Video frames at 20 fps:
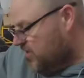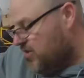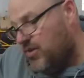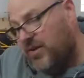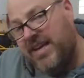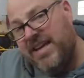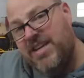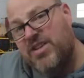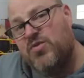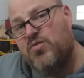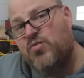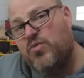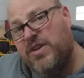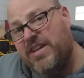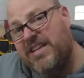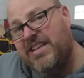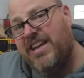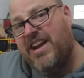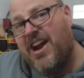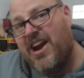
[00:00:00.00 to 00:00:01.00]
so it is
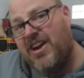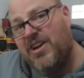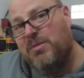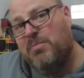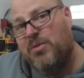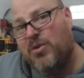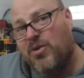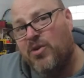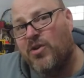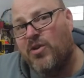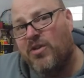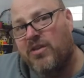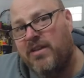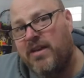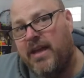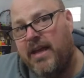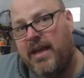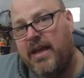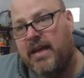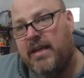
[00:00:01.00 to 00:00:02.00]
really hard to pull,
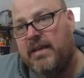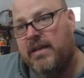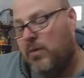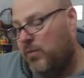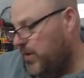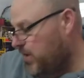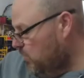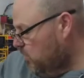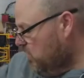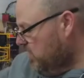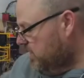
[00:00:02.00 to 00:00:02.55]
and we don't